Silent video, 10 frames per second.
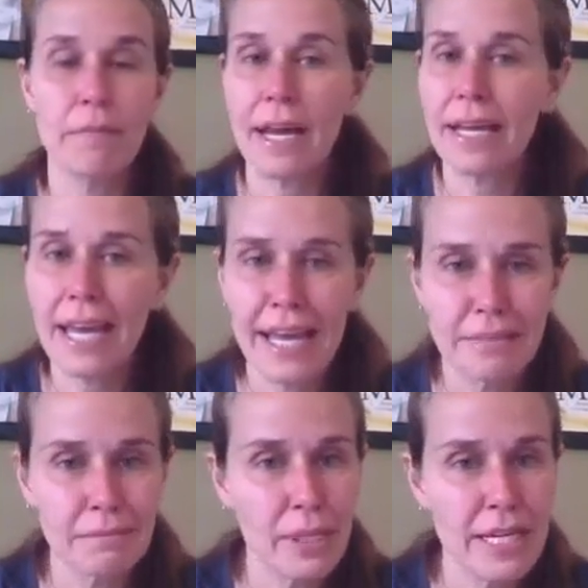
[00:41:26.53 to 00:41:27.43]

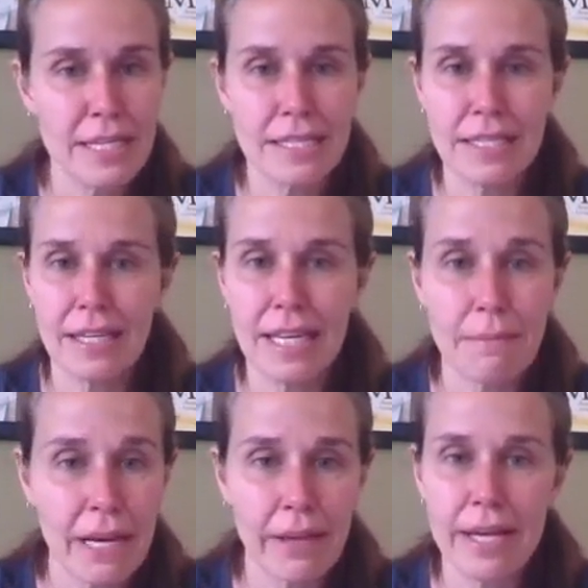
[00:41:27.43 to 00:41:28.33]
Again, please
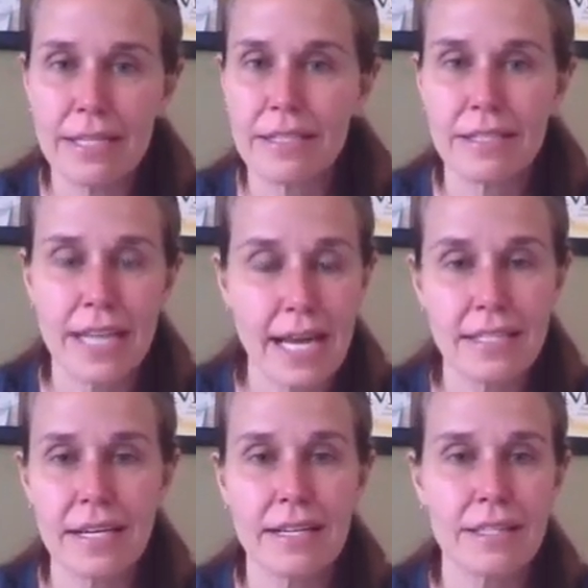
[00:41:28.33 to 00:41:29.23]
email us,
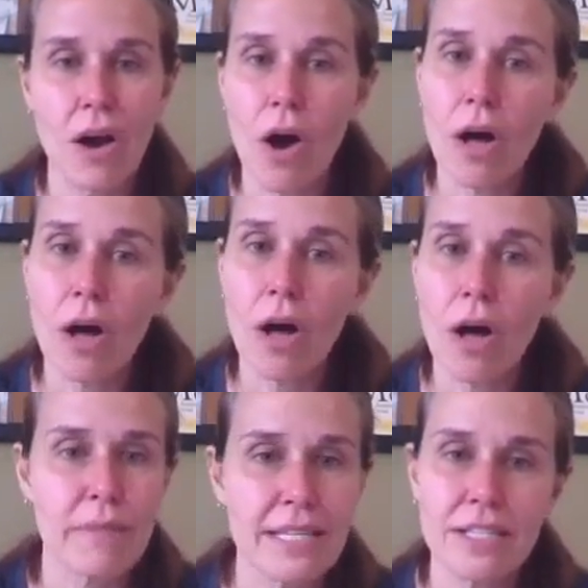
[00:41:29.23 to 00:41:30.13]
text us, call us,
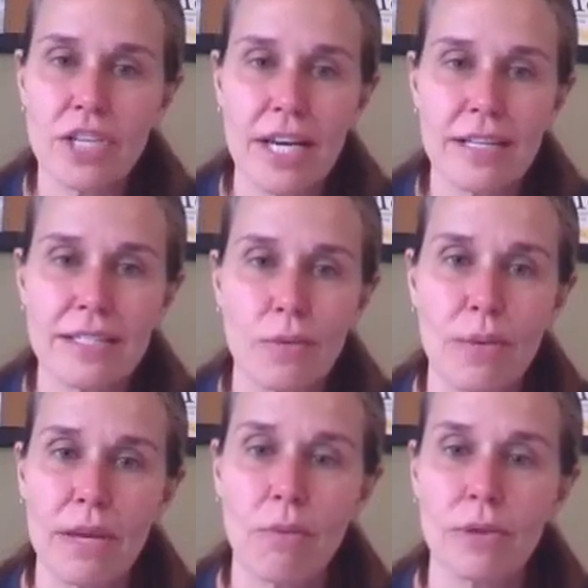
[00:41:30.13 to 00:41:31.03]
message us.
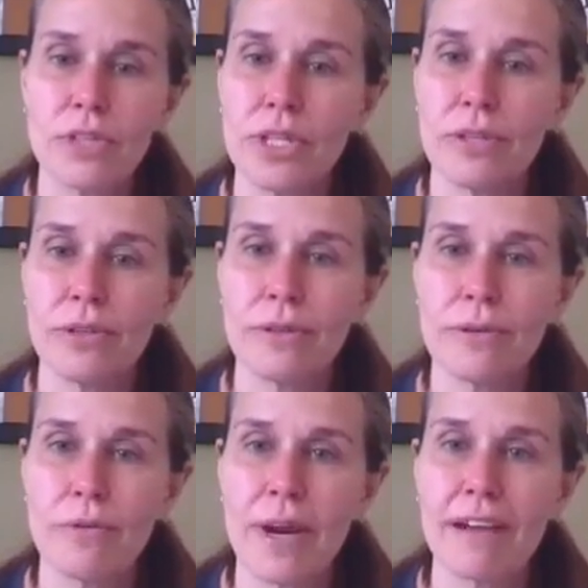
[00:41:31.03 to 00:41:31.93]
We will
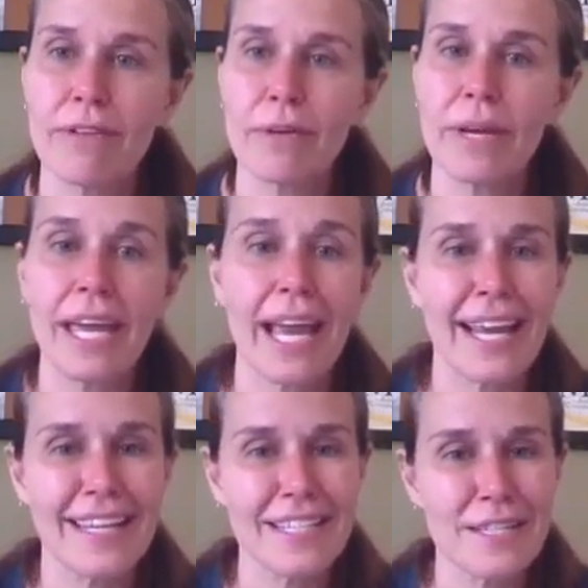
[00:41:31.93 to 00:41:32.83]
do whatever we
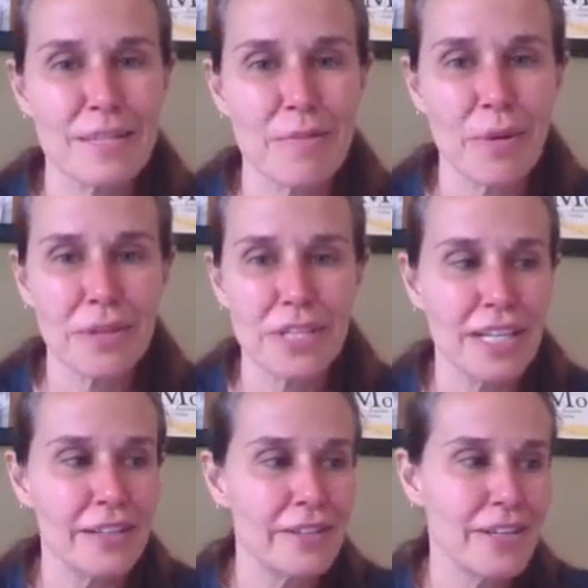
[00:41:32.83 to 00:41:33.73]
can to support
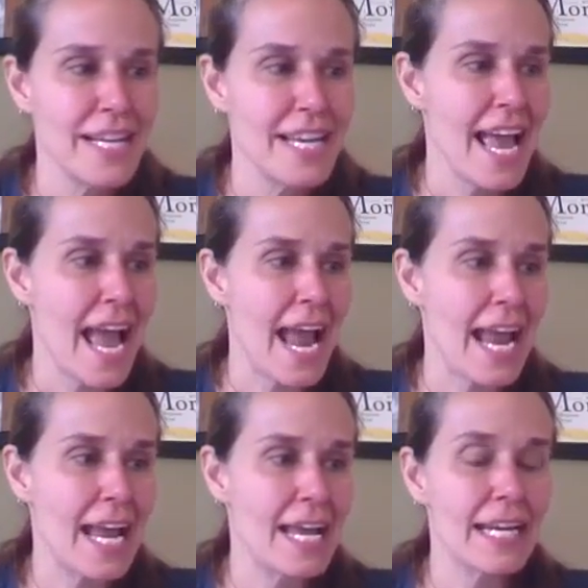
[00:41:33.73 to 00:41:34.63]
you.
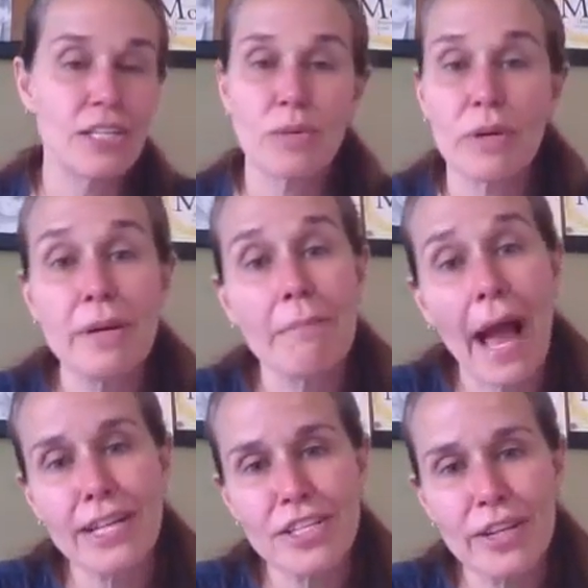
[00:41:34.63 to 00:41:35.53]
And I just want to
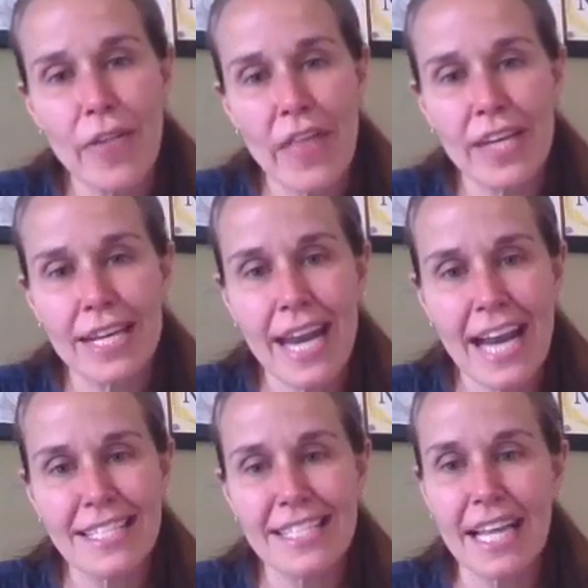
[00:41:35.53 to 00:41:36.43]
remind you that the
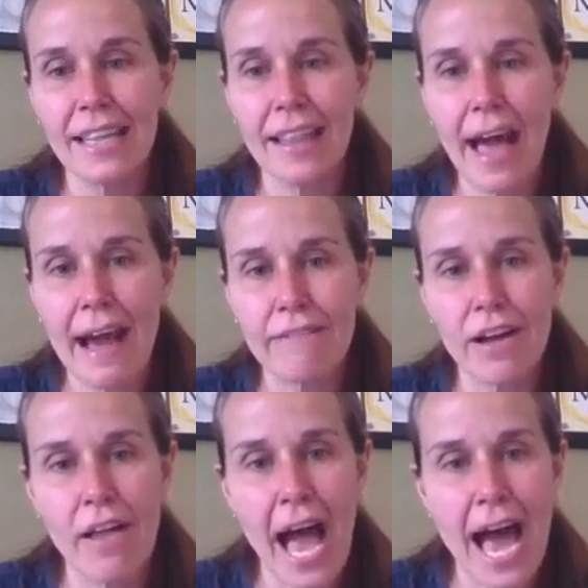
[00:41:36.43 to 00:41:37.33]
next live
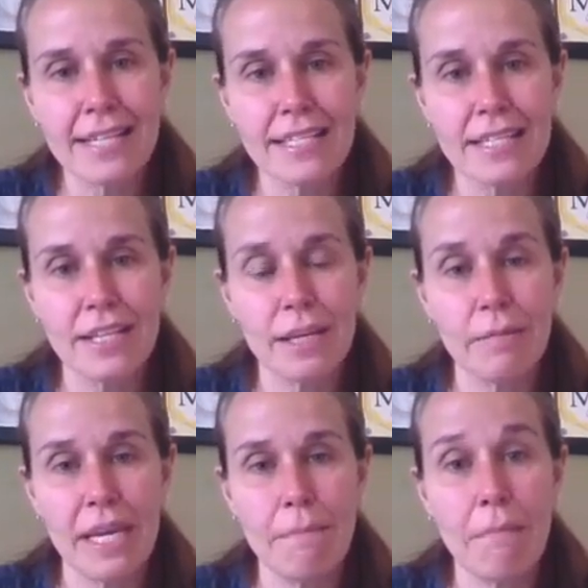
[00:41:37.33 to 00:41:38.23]
class is going to
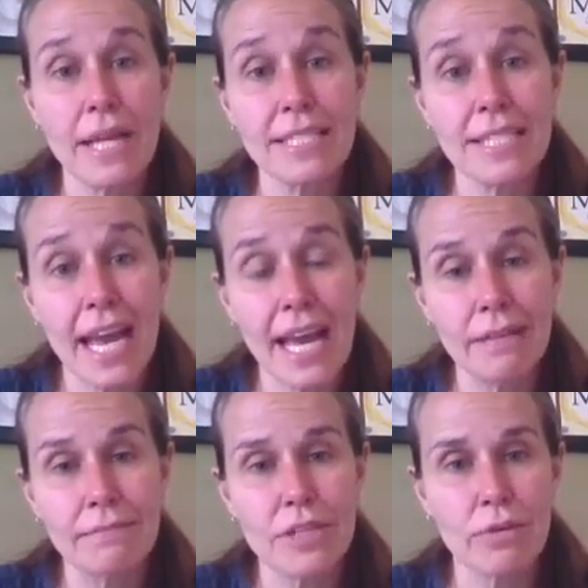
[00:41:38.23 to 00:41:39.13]
be
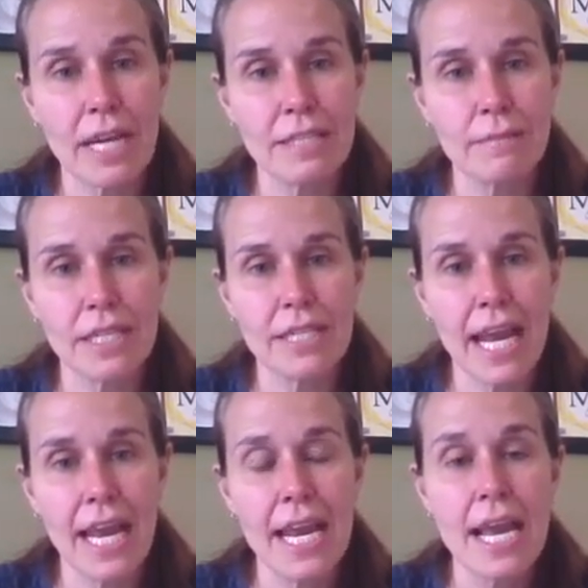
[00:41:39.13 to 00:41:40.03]
Monday. So next
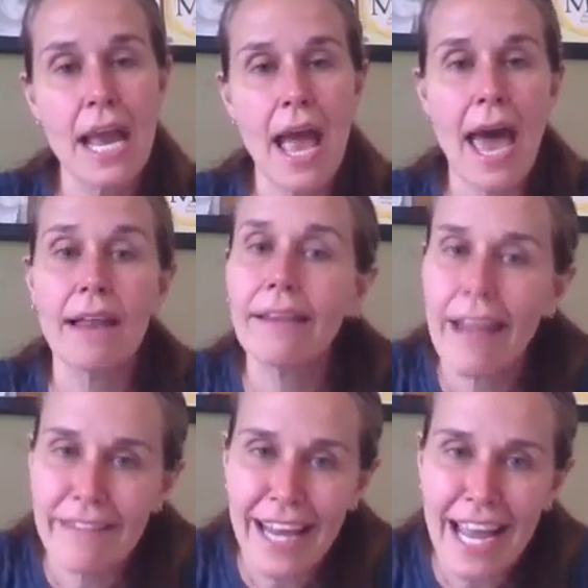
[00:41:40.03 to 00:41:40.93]
Monday at
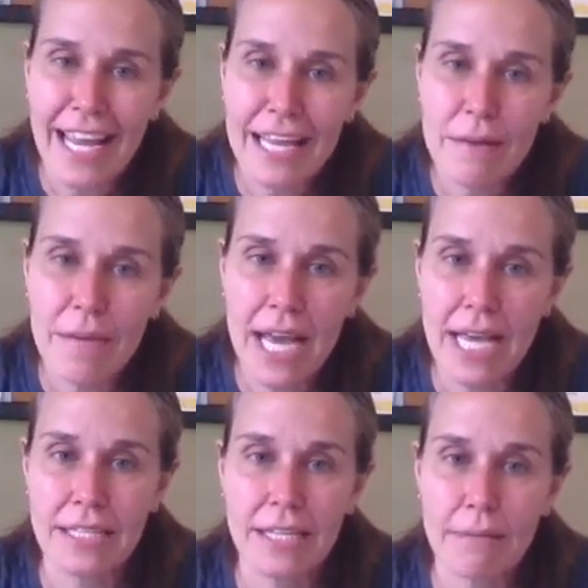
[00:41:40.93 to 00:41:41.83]
11 a.m.
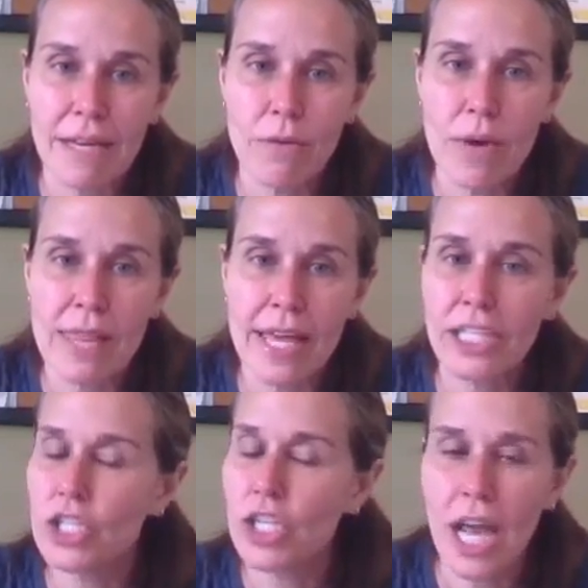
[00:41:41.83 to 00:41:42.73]
That's going to be with
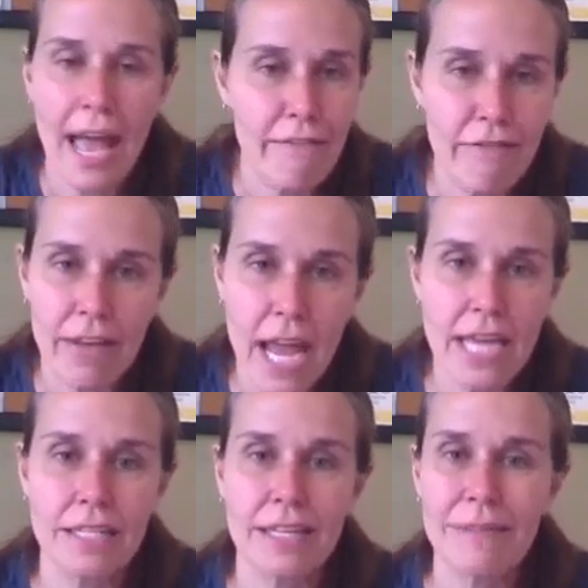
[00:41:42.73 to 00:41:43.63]
Jeff.
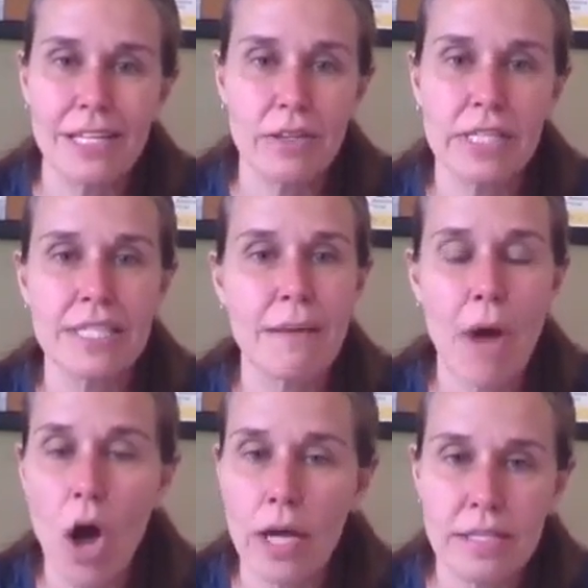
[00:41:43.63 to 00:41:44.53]
He's going to be doing some
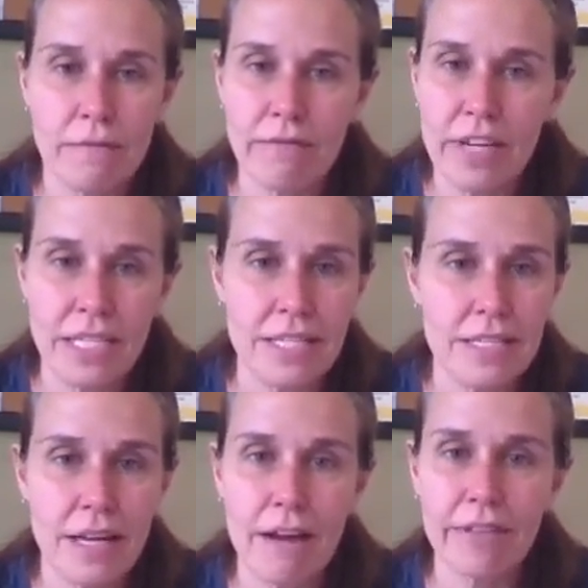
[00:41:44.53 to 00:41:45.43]
awesome fitness
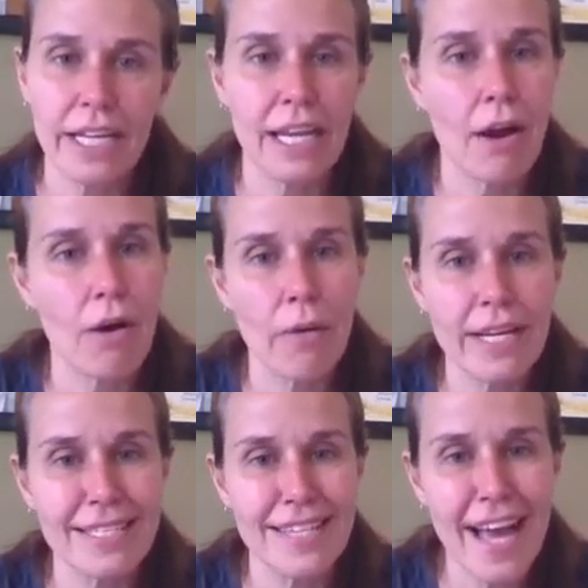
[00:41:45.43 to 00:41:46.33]
stuff like he
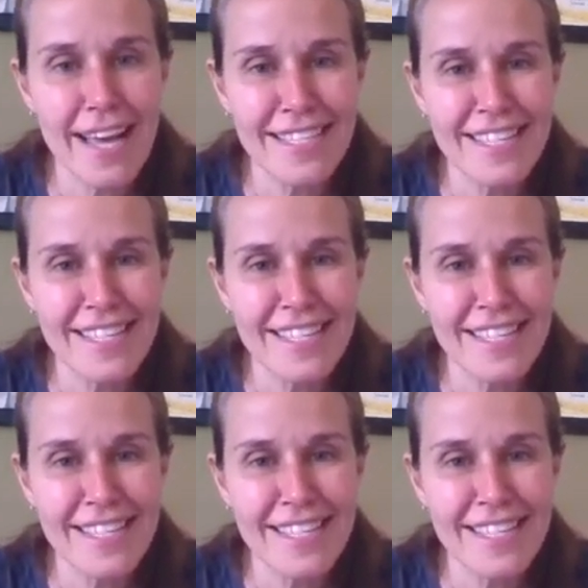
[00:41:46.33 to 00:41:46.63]
always does.